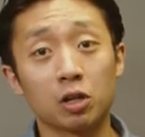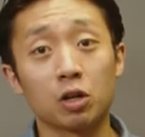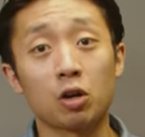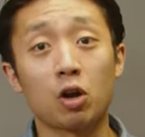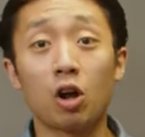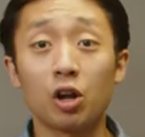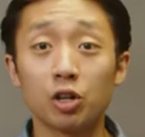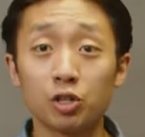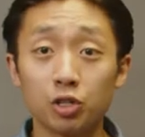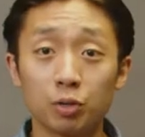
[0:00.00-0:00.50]

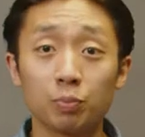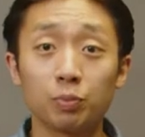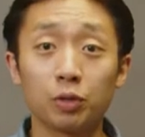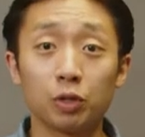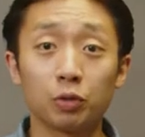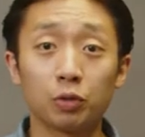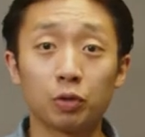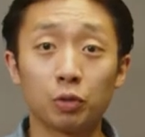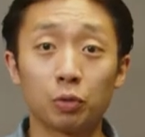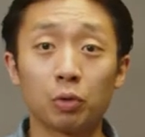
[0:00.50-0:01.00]

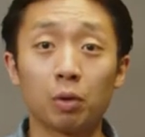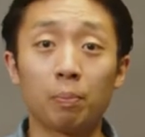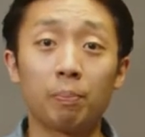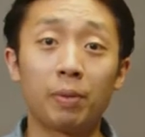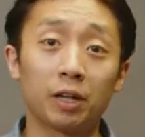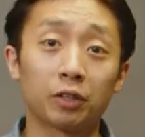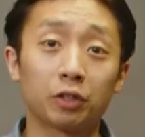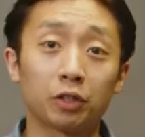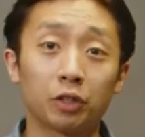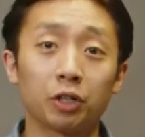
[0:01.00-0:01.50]
contribute to a
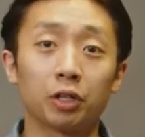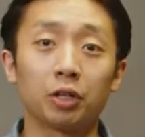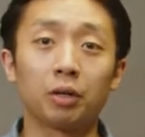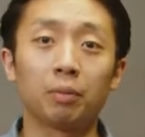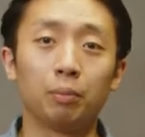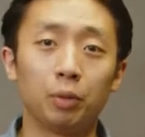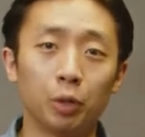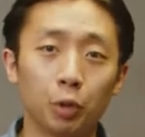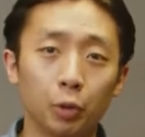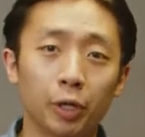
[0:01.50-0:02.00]
better
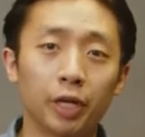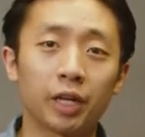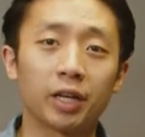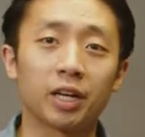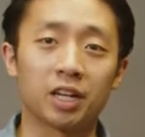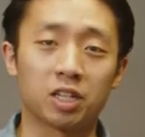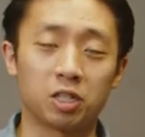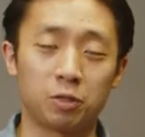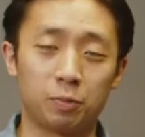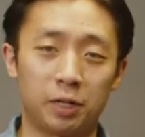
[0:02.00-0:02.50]
brewing
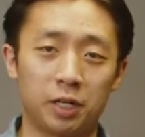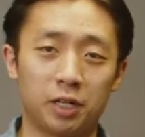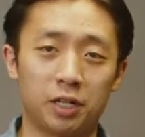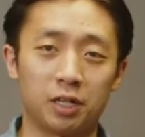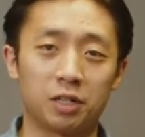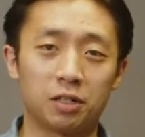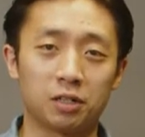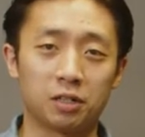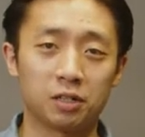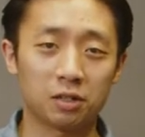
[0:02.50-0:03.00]

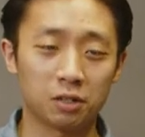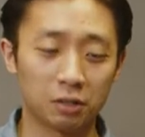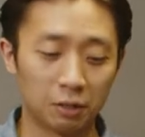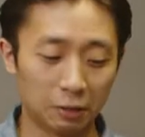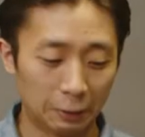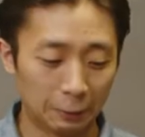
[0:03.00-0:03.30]
experience?